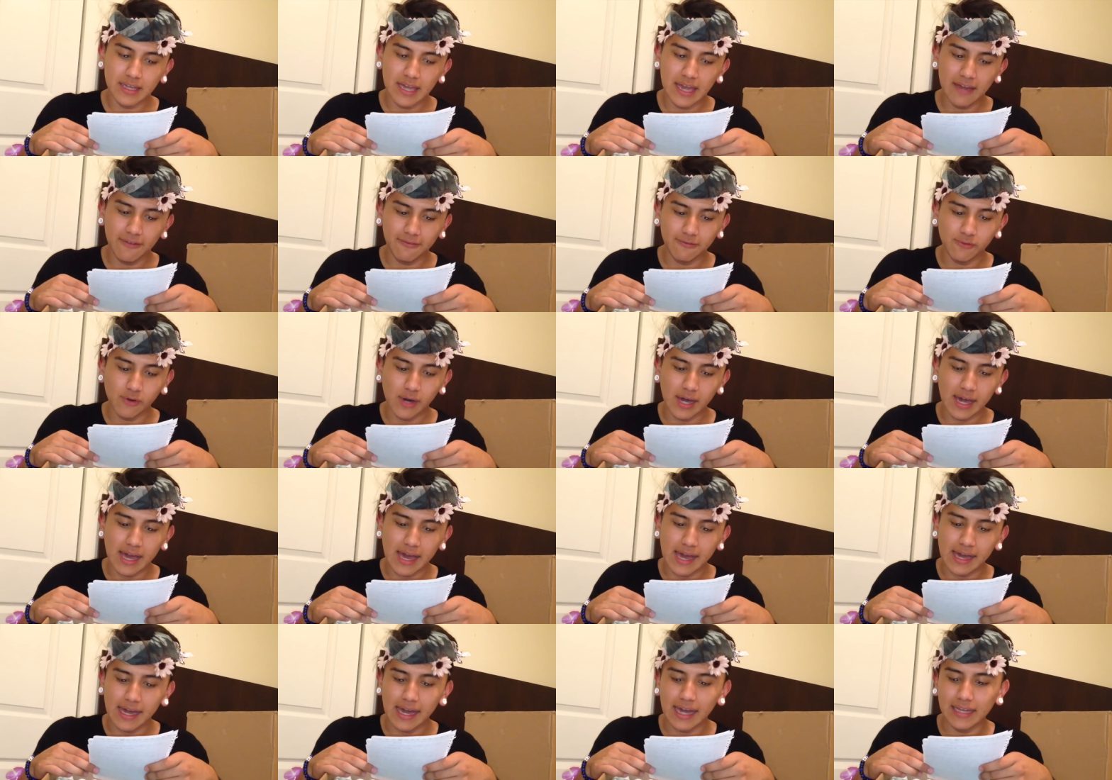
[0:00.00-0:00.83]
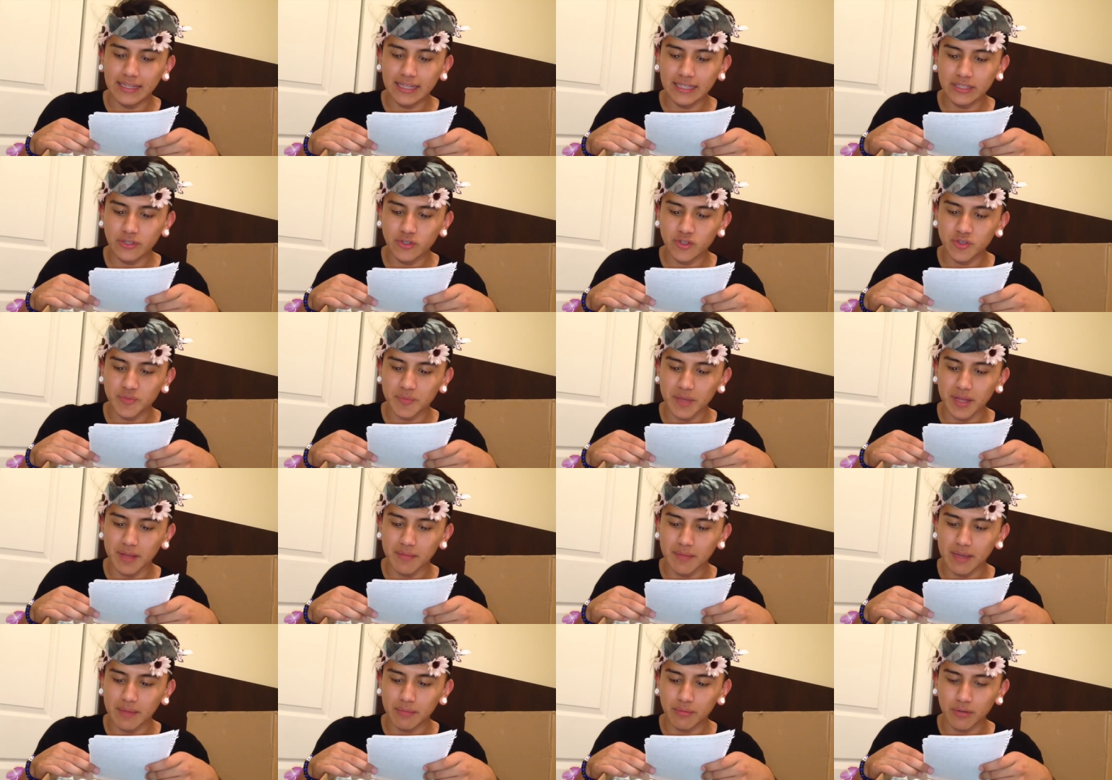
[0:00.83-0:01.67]
FYI, I like to
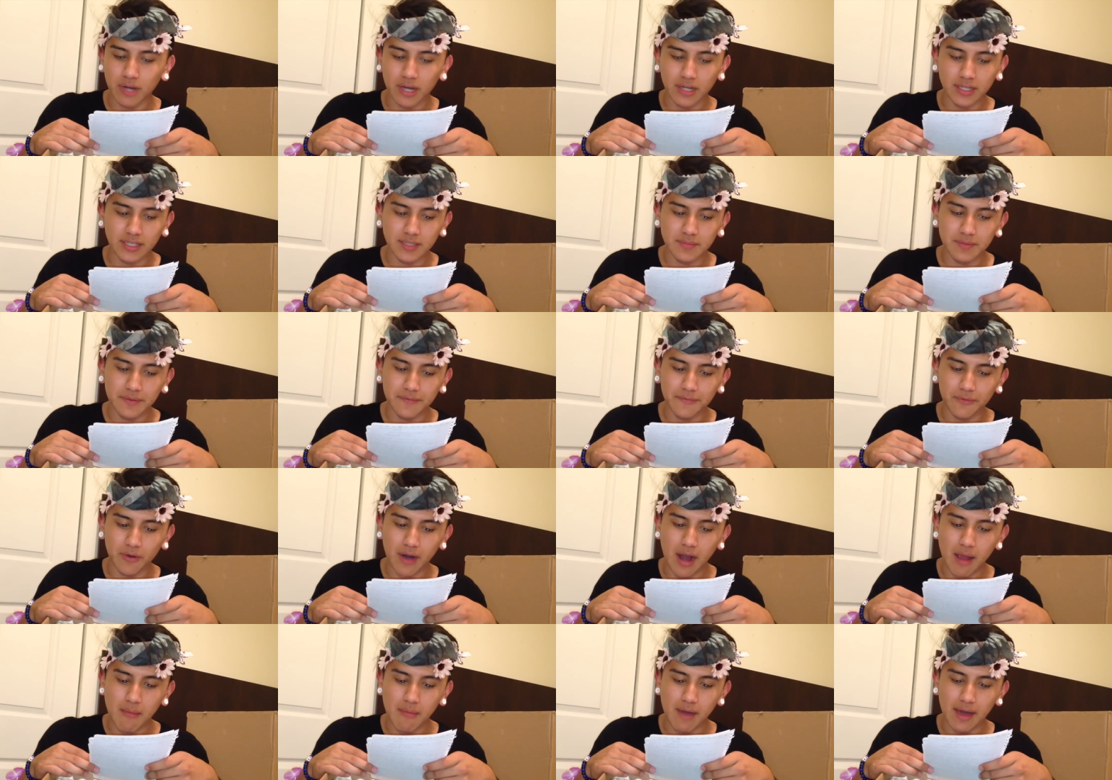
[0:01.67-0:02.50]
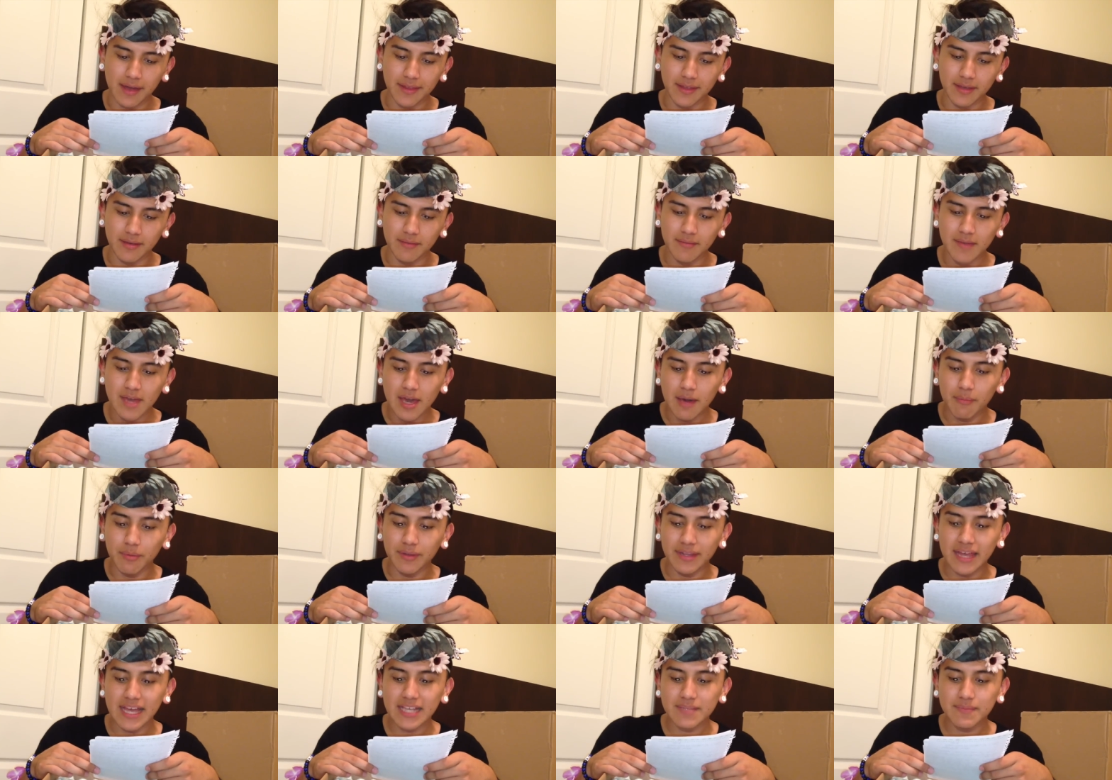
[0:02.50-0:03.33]
smell my products before I buy them.
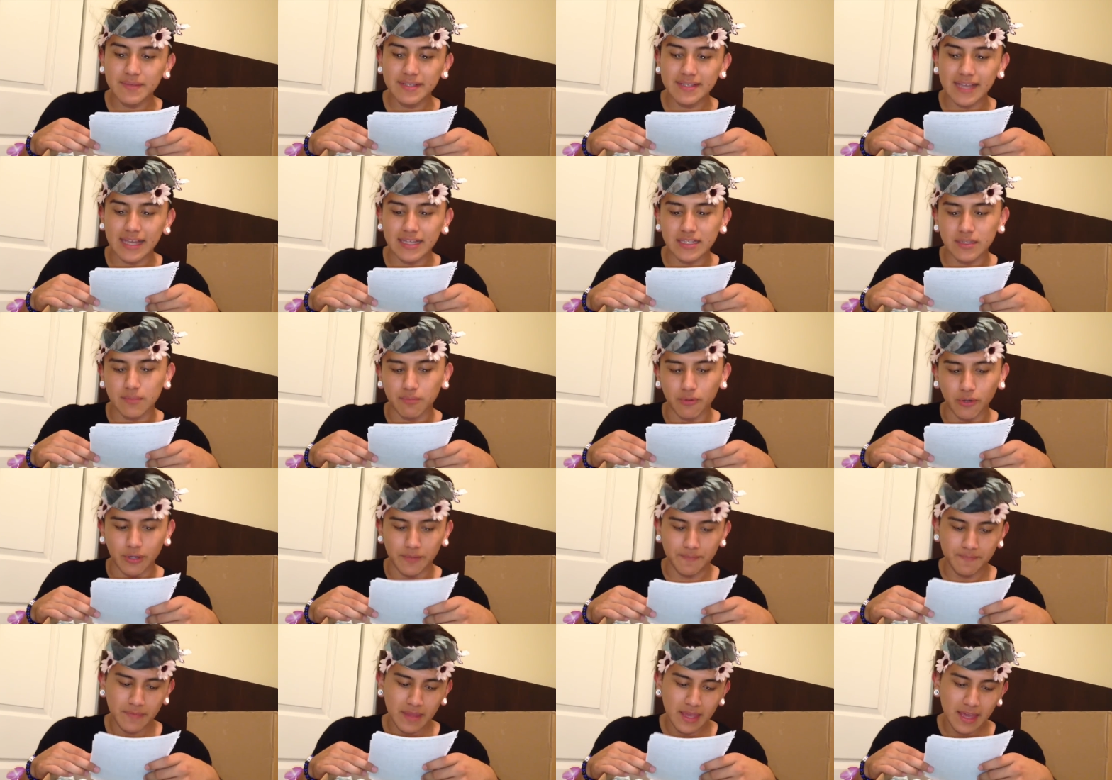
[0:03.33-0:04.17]
But that's besides the point.